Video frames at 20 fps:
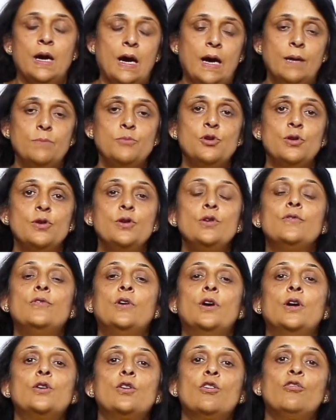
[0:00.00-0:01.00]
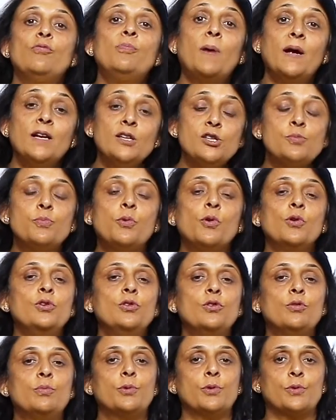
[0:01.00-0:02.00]
I'm sure you've heard of pulse
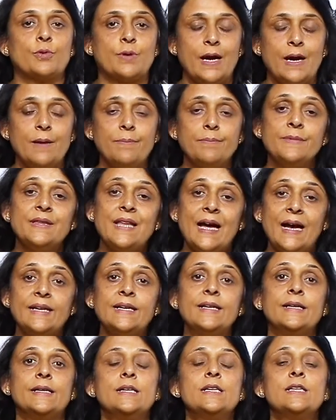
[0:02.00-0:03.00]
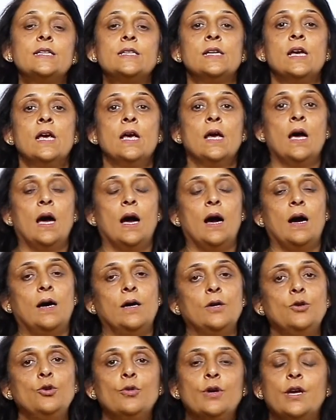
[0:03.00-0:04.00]
polio program, that is
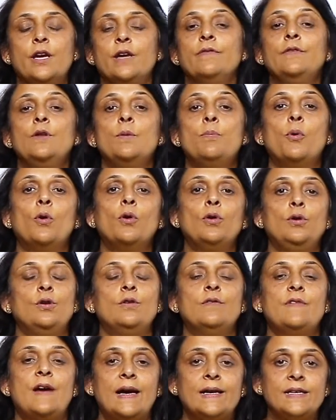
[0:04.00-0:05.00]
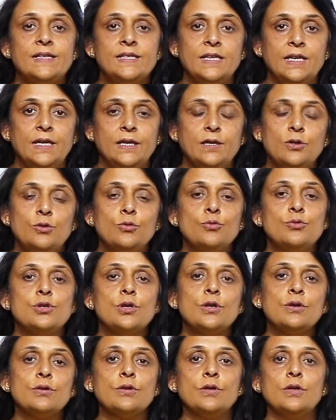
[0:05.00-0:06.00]
uh, to give the polio vaccine to
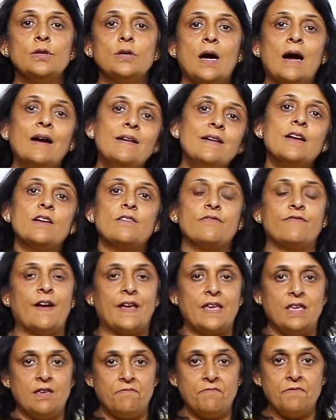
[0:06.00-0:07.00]
children under 5.